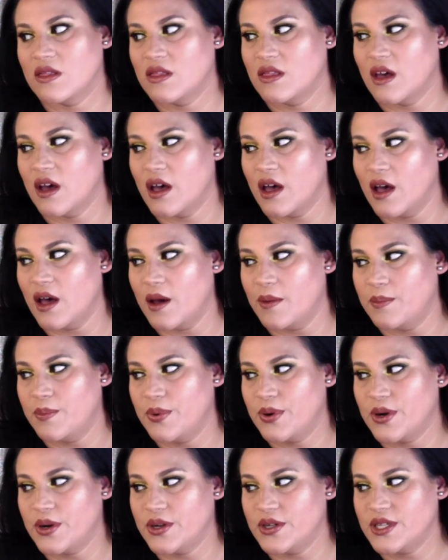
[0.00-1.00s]
the
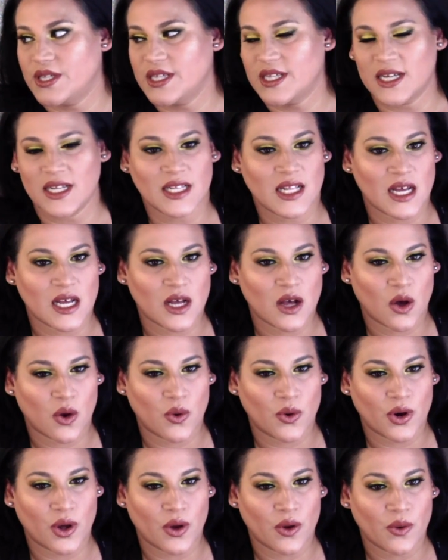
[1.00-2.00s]
Priscilla
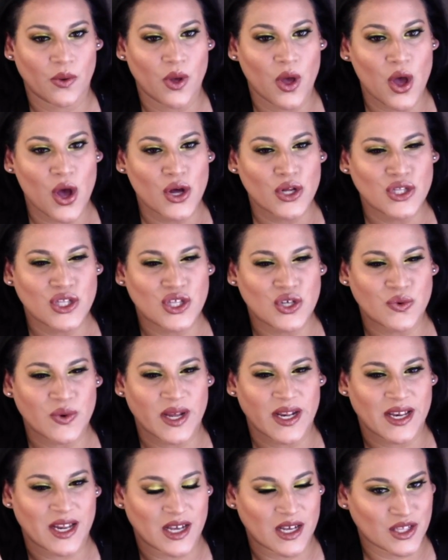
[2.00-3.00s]
Ono
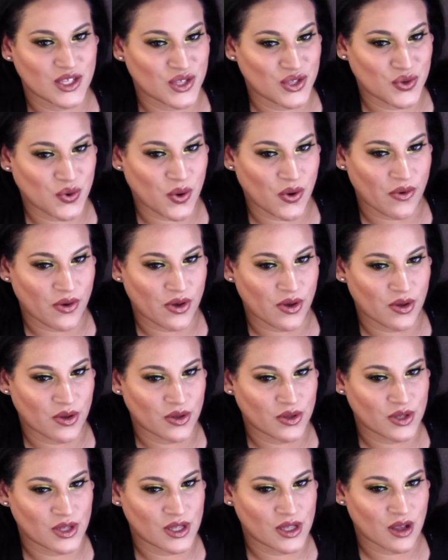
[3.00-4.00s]
doing
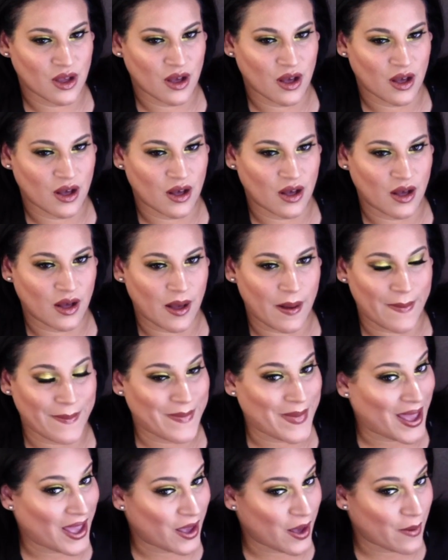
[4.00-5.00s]
NikkAtutorials
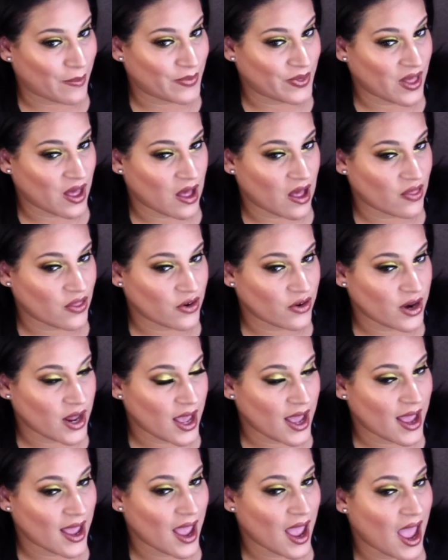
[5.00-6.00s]
makeup the other
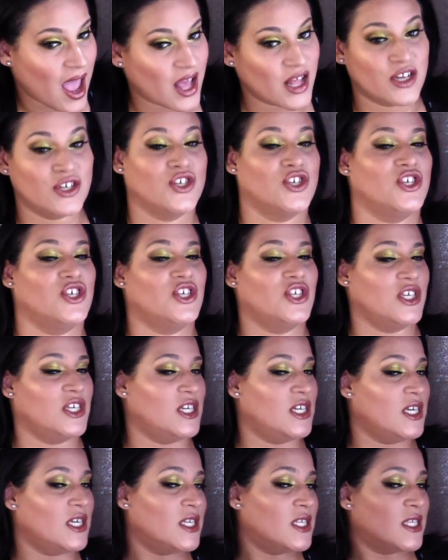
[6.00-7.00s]
day, and
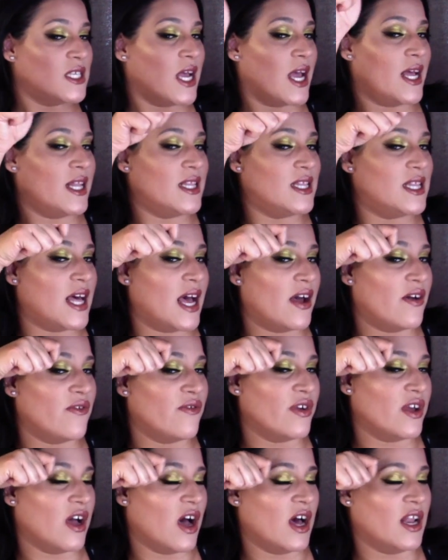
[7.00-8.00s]
she said that
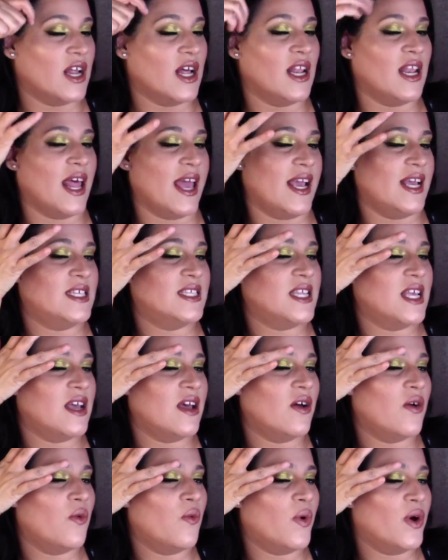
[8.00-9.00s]
Rihanna likes
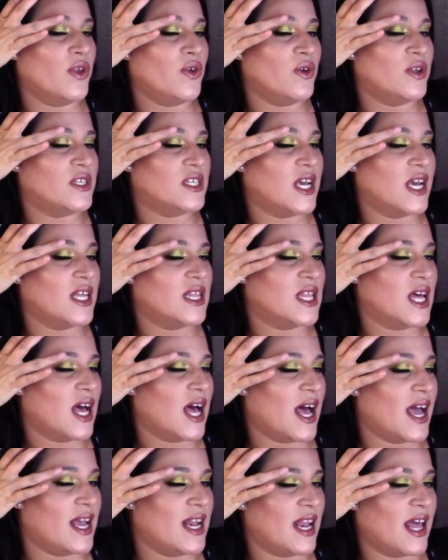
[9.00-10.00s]
it when you take the
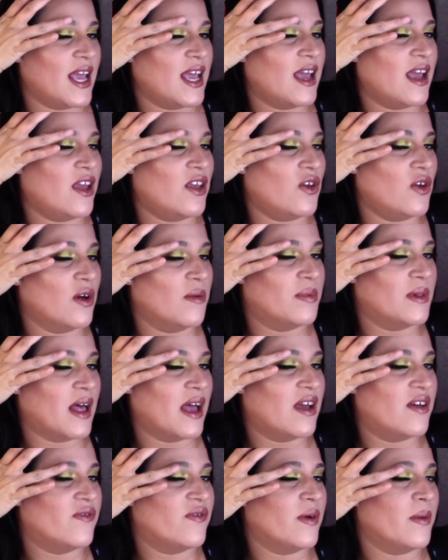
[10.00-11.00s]
highlight and you apply
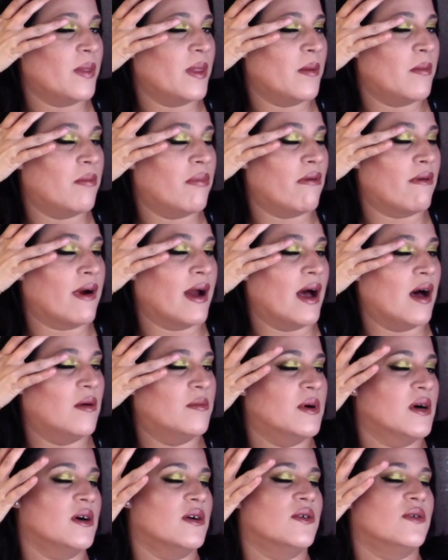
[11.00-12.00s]
it from the brow
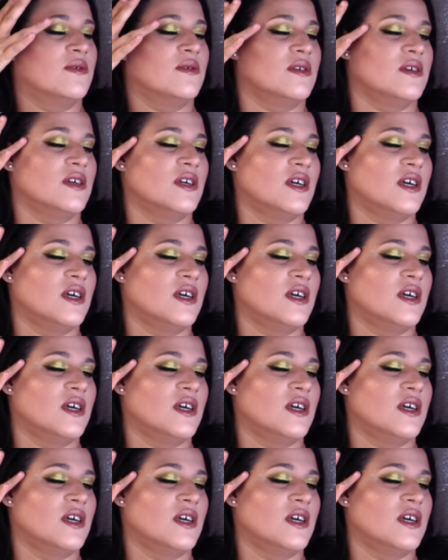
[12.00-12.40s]
bone